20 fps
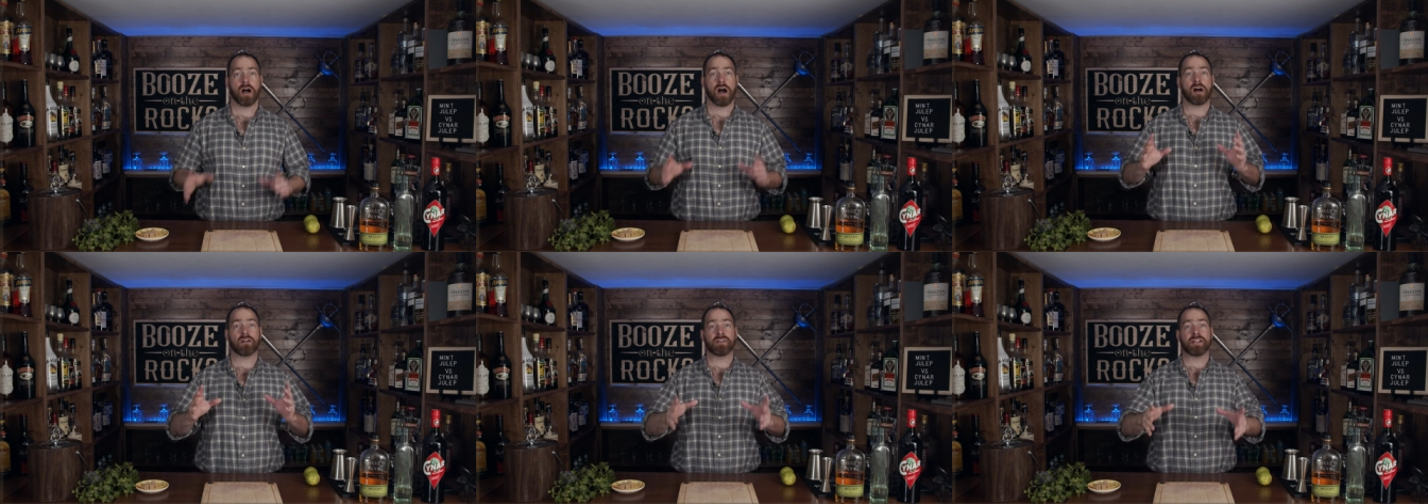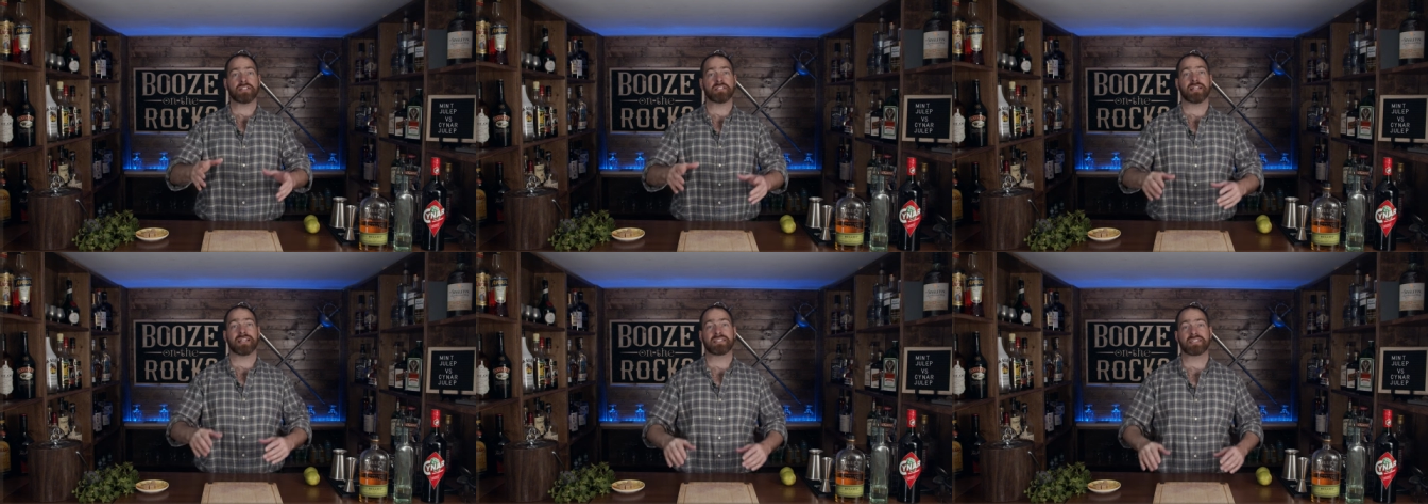All
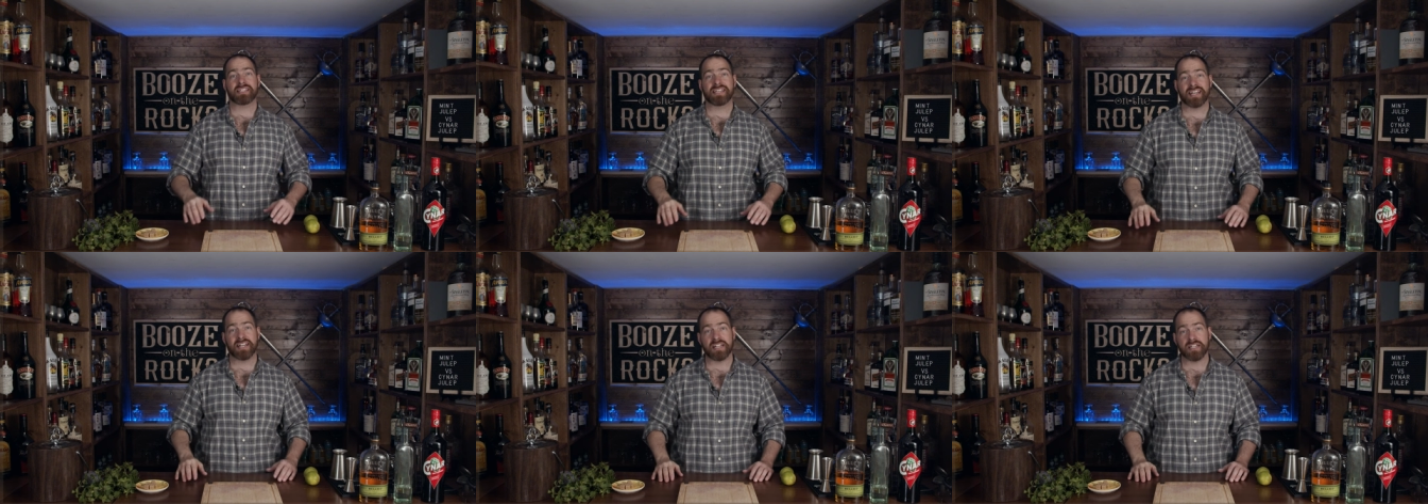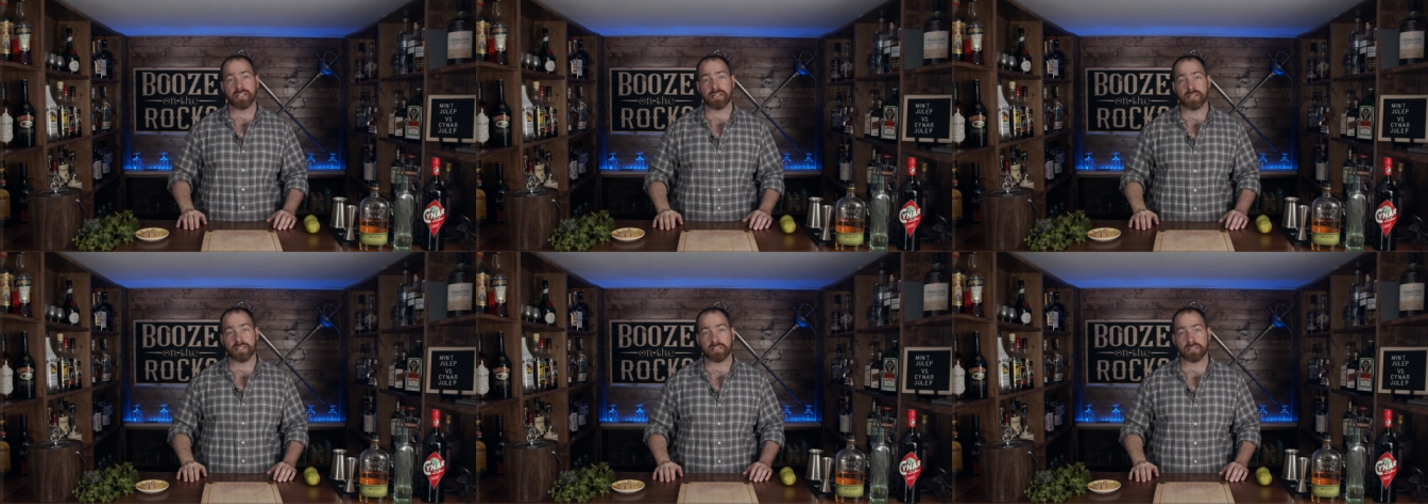right, let's get
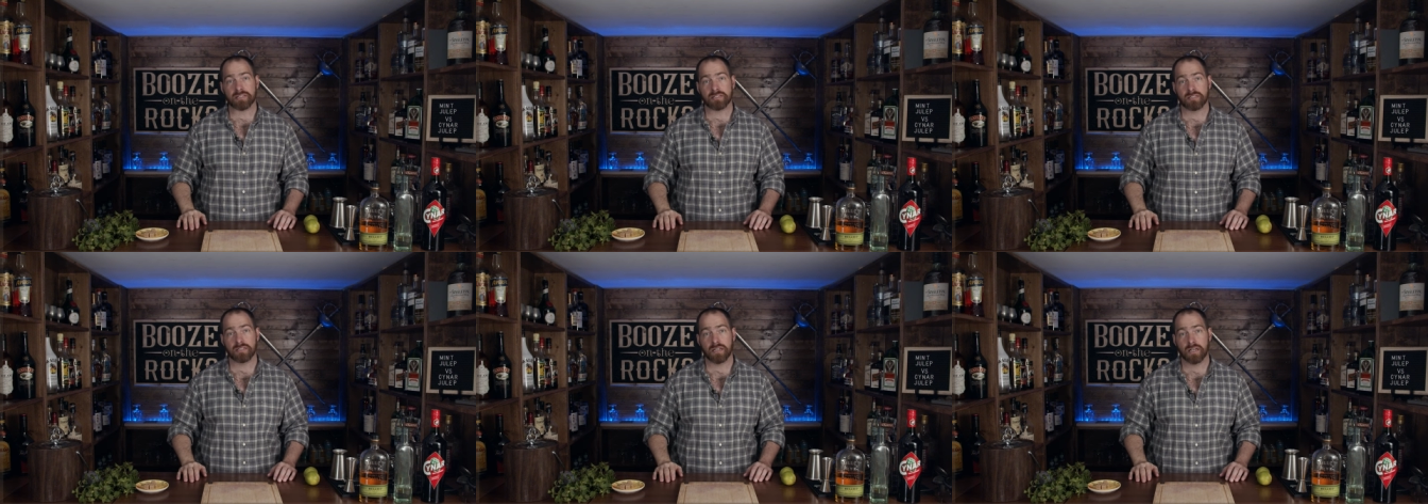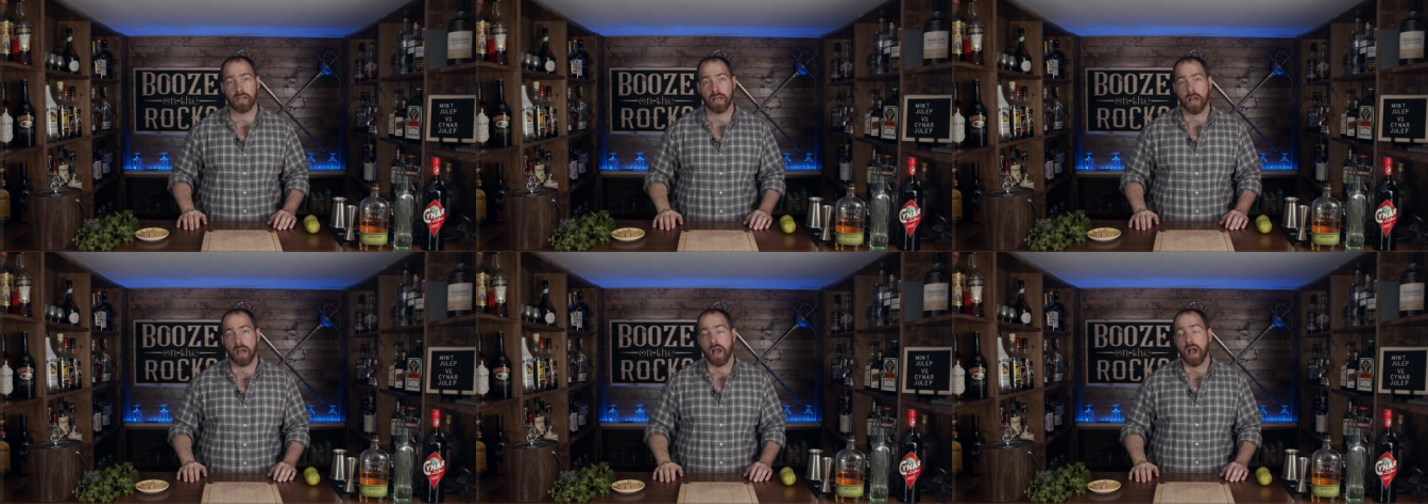into this.
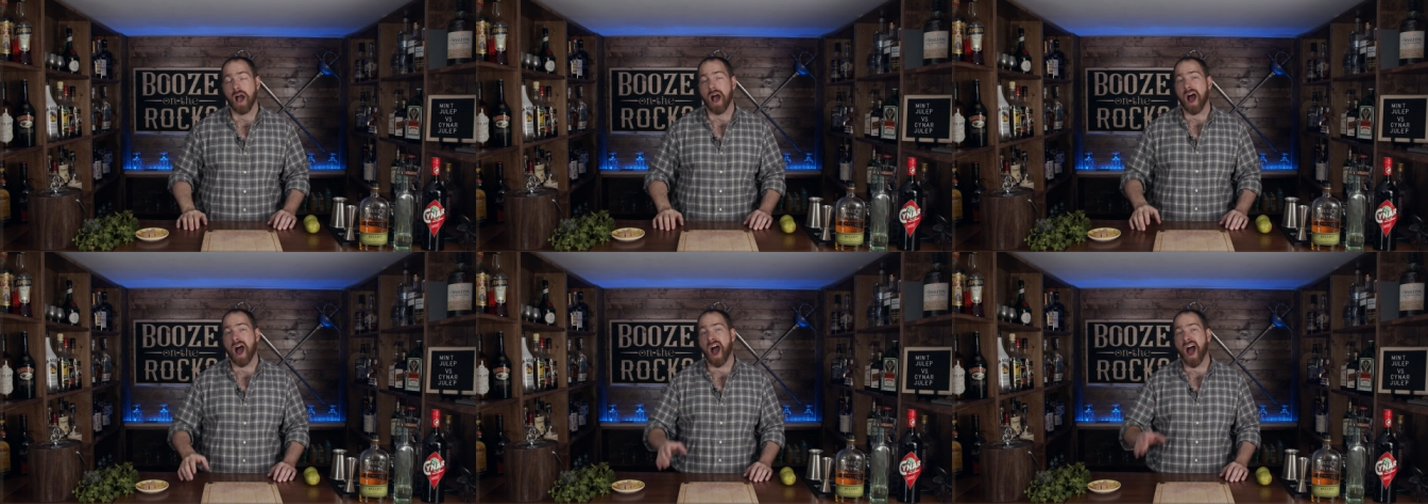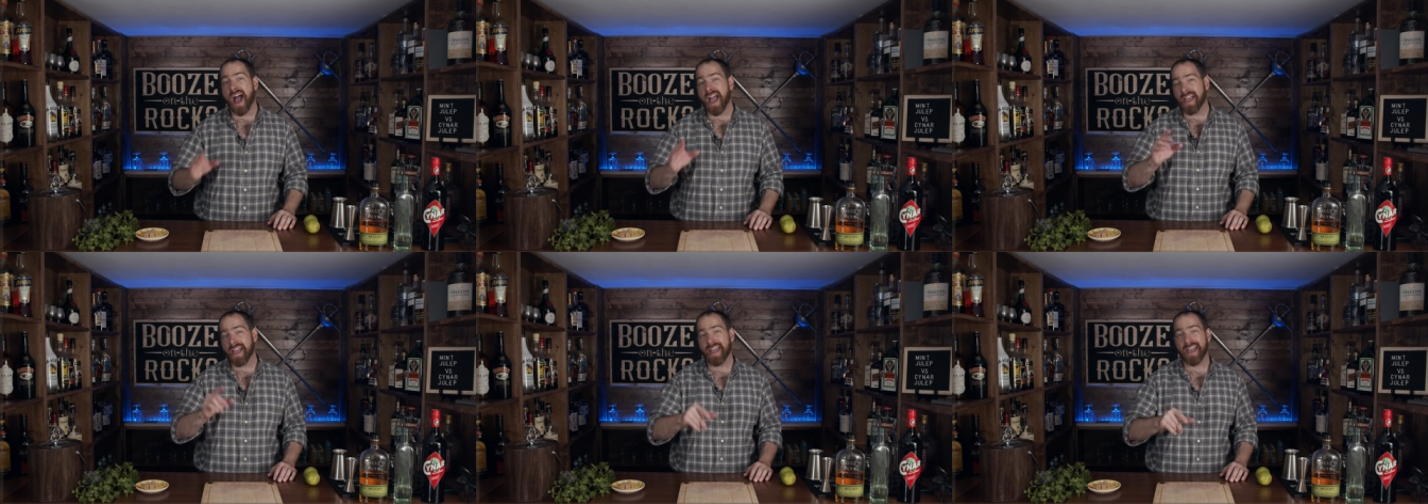
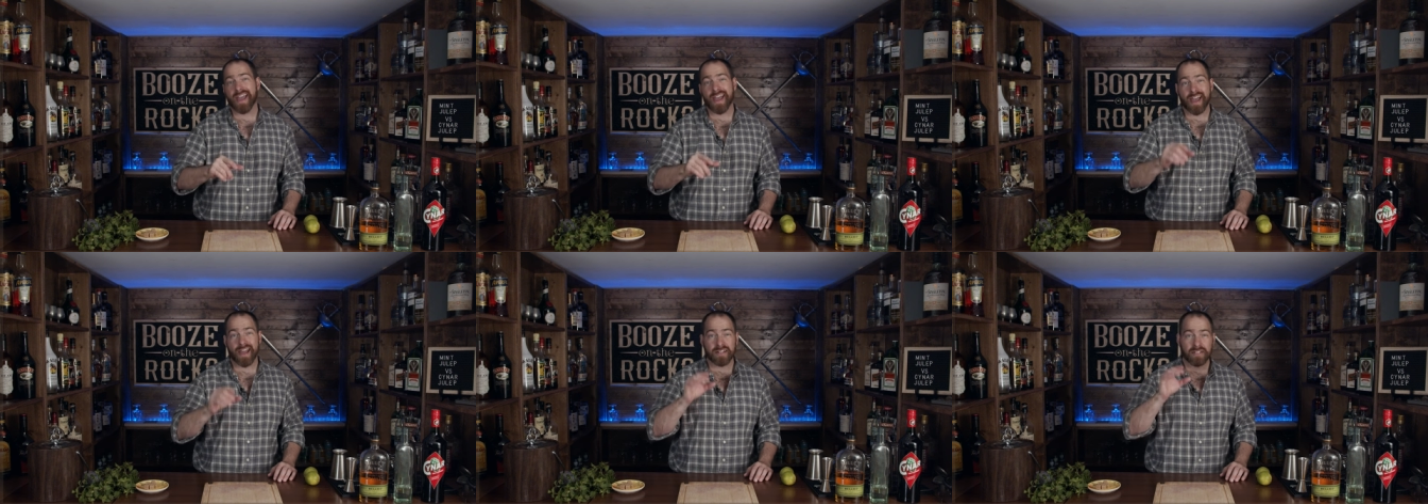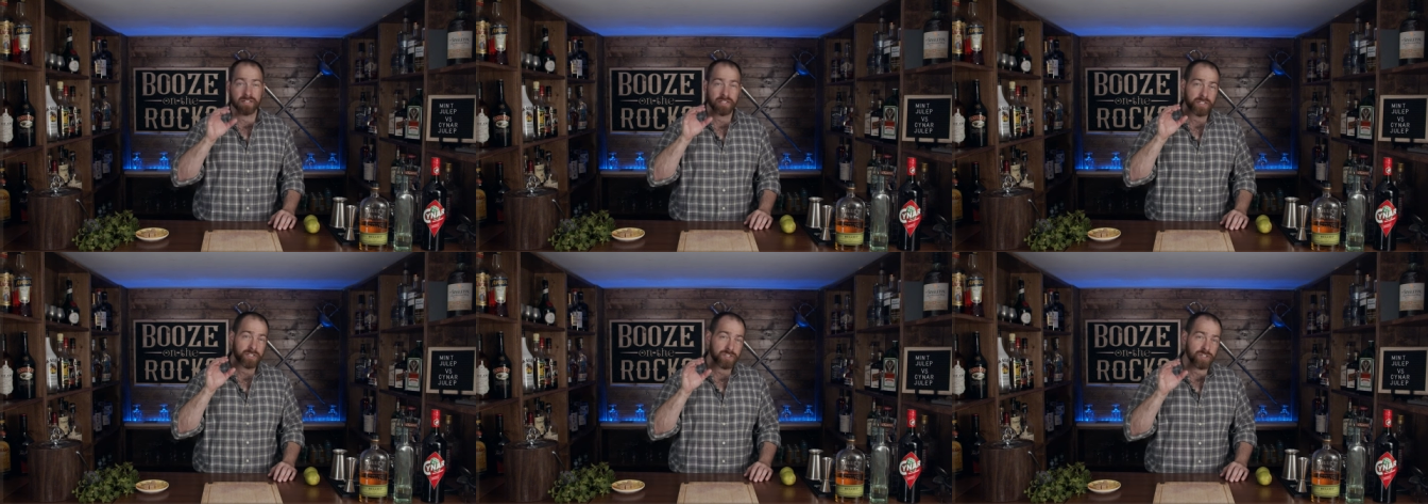I had